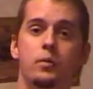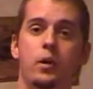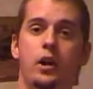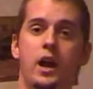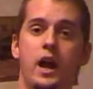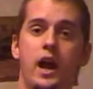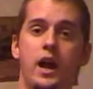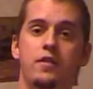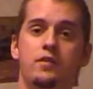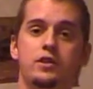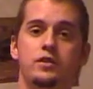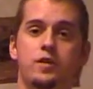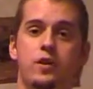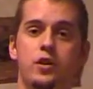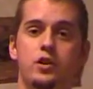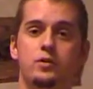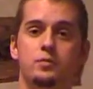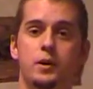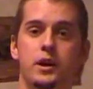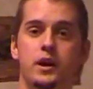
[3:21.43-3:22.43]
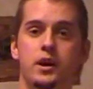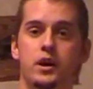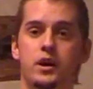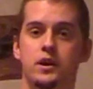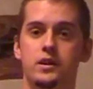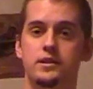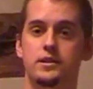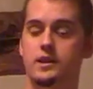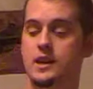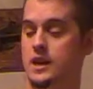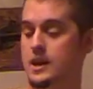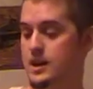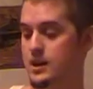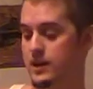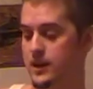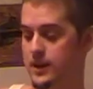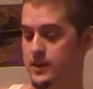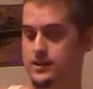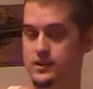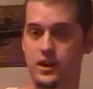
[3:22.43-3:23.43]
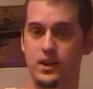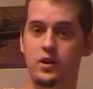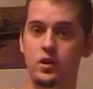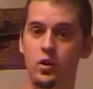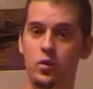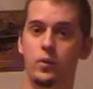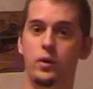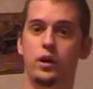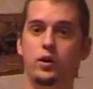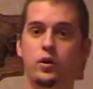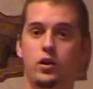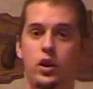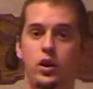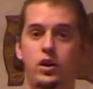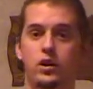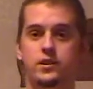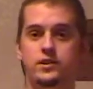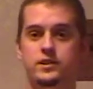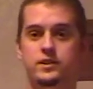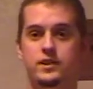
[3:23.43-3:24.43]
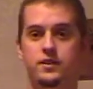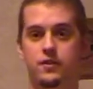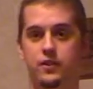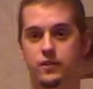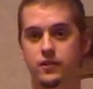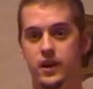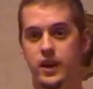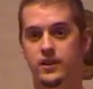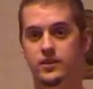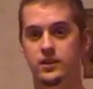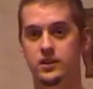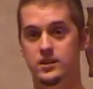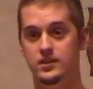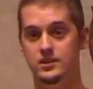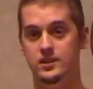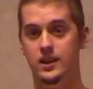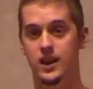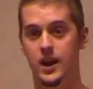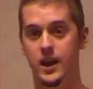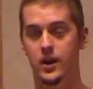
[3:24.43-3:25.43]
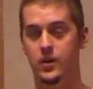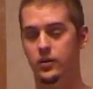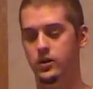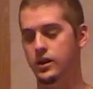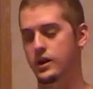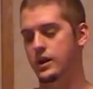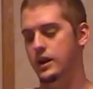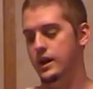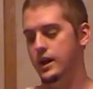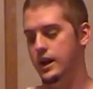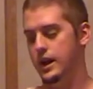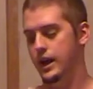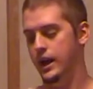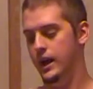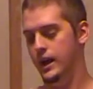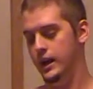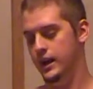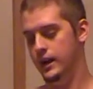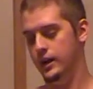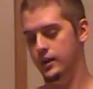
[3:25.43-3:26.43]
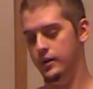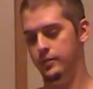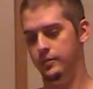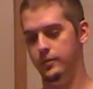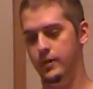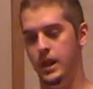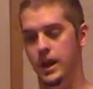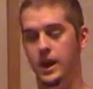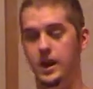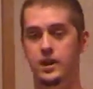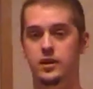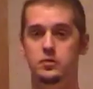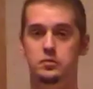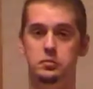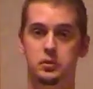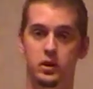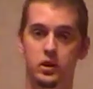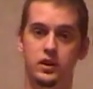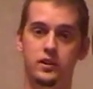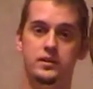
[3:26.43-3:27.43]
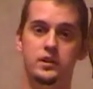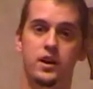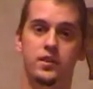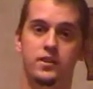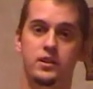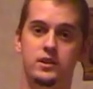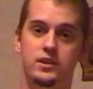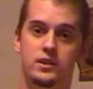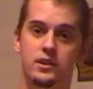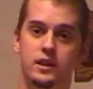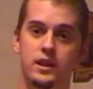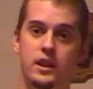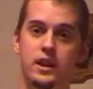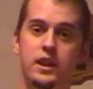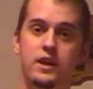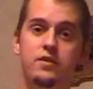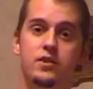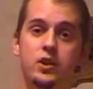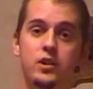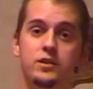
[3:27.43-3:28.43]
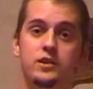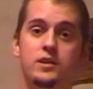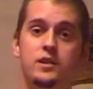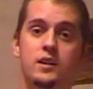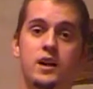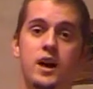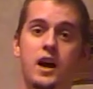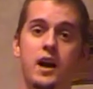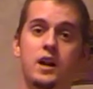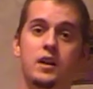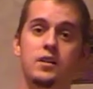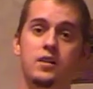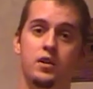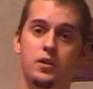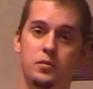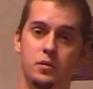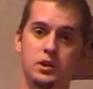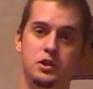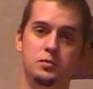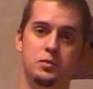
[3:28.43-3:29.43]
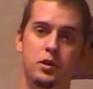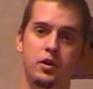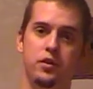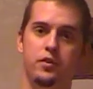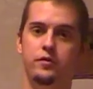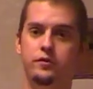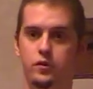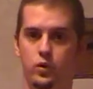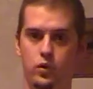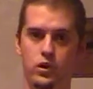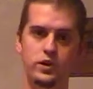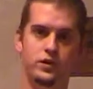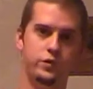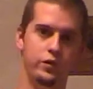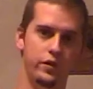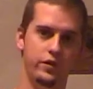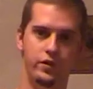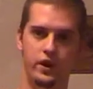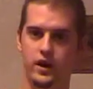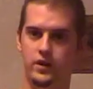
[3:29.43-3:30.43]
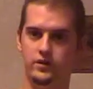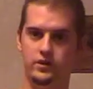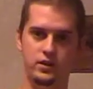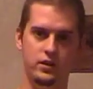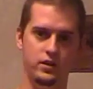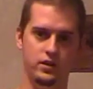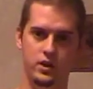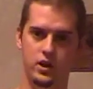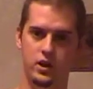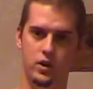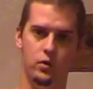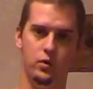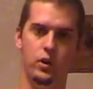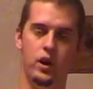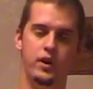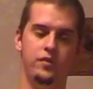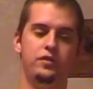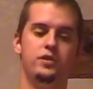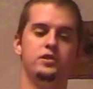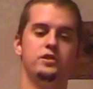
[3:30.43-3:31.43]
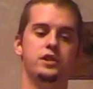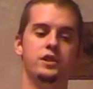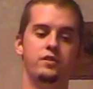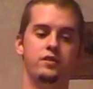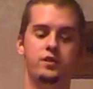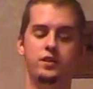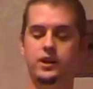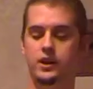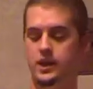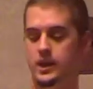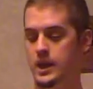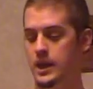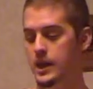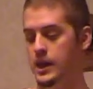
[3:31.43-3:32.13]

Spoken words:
what I have as far as my guns. Like I said, no real cons except for the fact that it's loud. And bullets, obviously, even though it's a 9, they're much smaller than 40s, 45s, and, you know, rifles and everything.